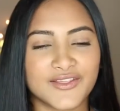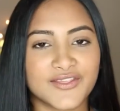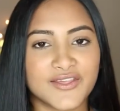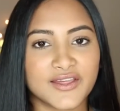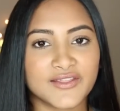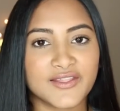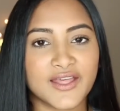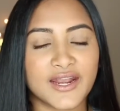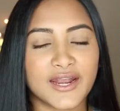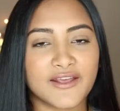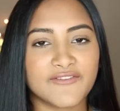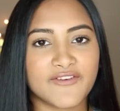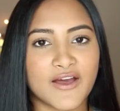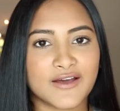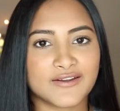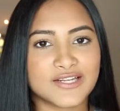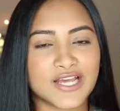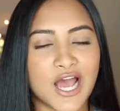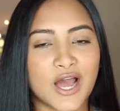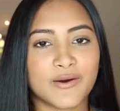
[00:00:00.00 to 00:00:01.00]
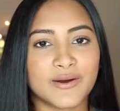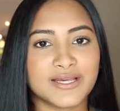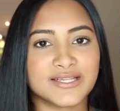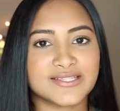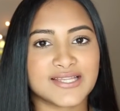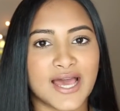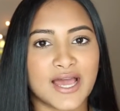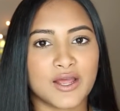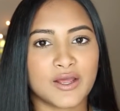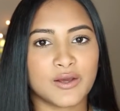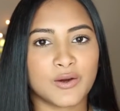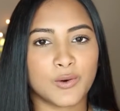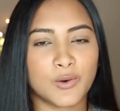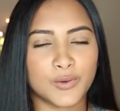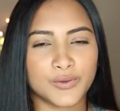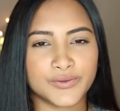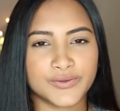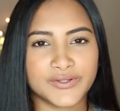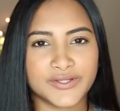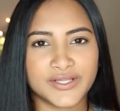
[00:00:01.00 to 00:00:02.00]
The thing that I found out is that it
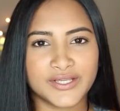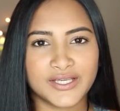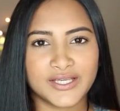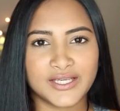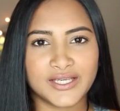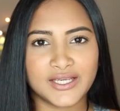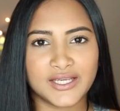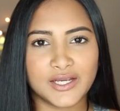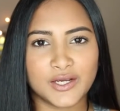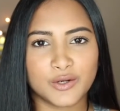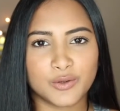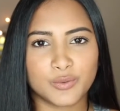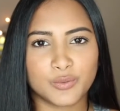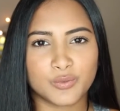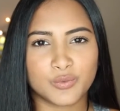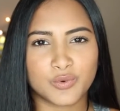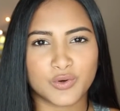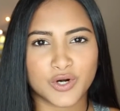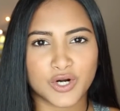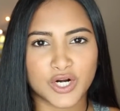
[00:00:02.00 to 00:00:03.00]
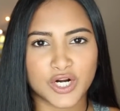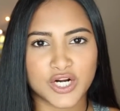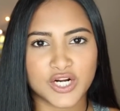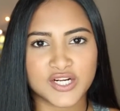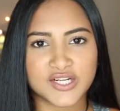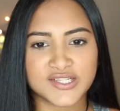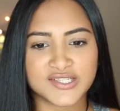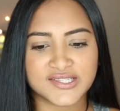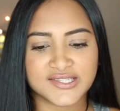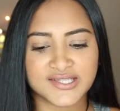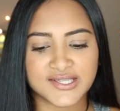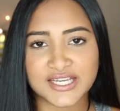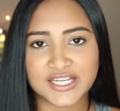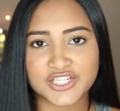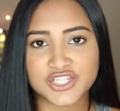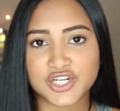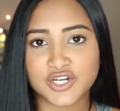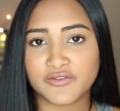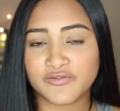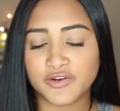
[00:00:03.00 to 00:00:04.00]
only works in the iCloud
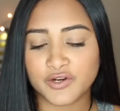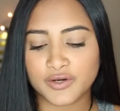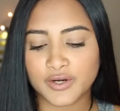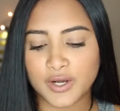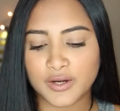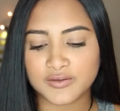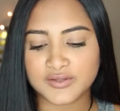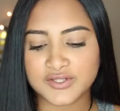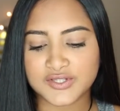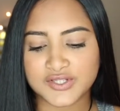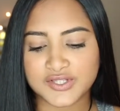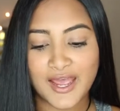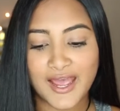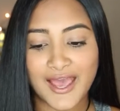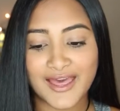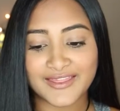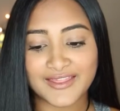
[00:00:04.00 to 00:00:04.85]
section of your notes.